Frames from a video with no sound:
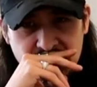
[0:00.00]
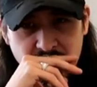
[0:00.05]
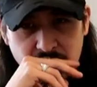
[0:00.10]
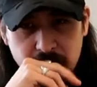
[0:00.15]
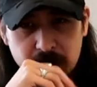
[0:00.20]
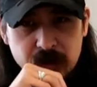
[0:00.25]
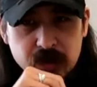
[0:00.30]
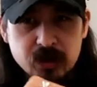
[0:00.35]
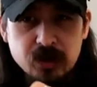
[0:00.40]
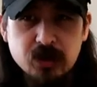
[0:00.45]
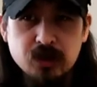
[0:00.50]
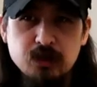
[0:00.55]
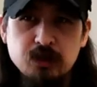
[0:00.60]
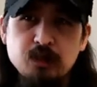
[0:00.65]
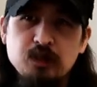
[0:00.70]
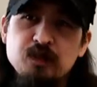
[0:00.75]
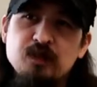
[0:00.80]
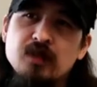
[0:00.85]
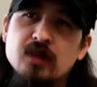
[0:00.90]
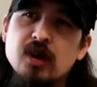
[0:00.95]
I, you know,
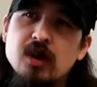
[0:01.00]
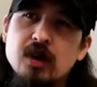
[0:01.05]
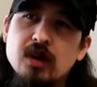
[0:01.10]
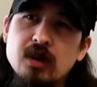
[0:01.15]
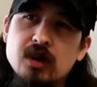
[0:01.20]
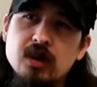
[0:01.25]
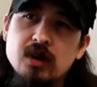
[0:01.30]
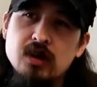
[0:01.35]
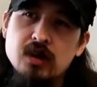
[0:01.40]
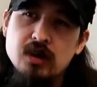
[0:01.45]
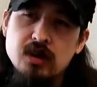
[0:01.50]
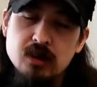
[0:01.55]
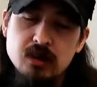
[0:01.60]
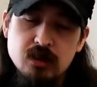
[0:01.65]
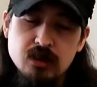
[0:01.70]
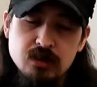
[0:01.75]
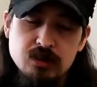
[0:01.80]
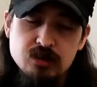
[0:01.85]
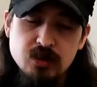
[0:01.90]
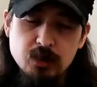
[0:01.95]

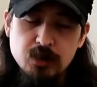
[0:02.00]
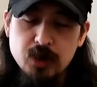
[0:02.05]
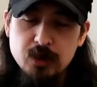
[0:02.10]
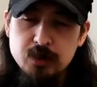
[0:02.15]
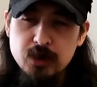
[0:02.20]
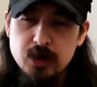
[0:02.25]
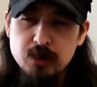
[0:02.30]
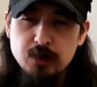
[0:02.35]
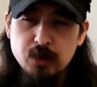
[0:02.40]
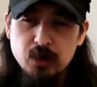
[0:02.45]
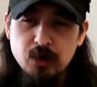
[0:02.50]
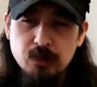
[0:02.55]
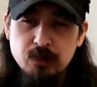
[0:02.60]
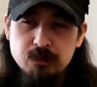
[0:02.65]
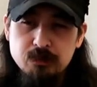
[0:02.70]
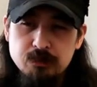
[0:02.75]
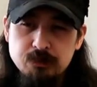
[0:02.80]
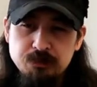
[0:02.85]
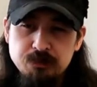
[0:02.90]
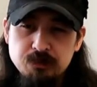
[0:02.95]
so many people
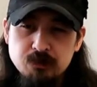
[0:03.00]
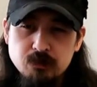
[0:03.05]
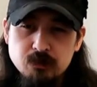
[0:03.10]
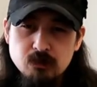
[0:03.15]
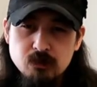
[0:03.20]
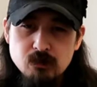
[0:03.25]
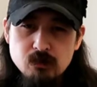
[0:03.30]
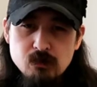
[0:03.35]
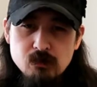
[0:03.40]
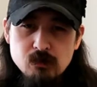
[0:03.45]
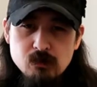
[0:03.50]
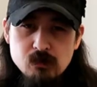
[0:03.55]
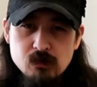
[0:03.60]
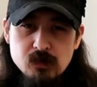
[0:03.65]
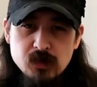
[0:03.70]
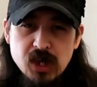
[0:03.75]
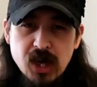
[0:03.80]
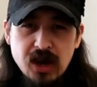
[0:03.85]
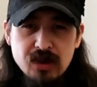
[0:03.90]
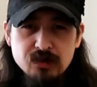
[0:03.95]

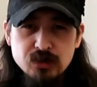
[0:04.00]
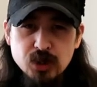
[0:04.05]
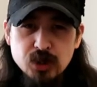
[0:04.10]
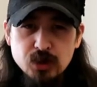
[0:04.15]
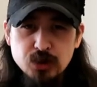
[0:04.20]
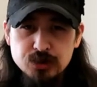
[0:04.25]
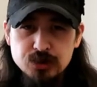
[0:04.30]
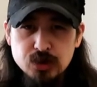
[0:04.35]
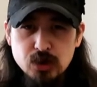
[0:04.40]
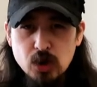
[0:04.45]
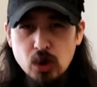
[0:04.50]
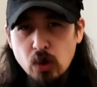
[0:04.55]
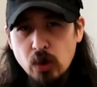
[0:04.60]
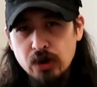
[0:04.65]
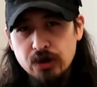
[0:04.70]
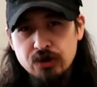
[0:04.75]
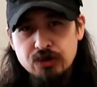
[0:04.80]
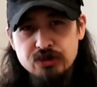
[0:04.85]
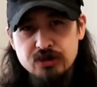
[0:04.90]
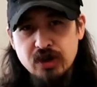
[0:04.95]
have little to no
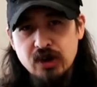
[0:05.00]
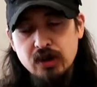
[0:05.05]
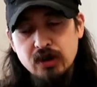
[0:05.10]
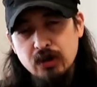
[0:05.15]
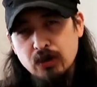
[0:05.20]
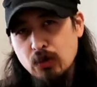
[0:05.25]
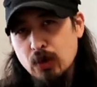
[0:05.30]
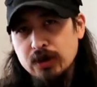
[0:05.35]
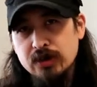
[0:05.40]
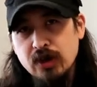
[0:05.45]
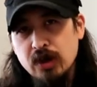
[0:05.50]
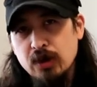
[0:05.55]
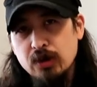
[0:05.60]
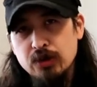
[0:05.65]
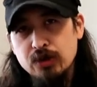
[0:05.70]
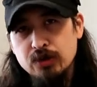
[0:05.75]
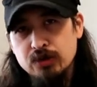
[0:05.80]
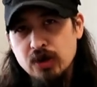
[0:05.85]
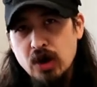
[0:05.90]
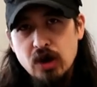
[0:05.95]
understanding of what the hell
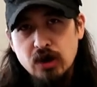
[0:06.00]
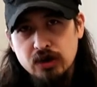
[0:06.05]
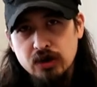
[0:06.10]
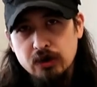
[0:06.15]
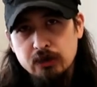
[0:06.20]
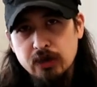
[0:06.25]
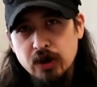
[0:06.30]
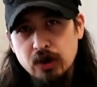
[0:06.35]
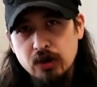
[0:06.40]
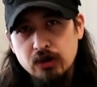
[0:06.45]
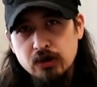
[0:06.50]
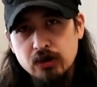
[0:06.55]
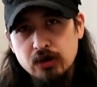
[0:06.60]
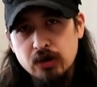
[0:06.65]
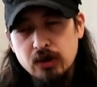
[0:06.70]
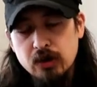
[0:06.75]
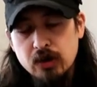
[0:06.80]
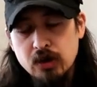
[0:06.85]
they're talking about.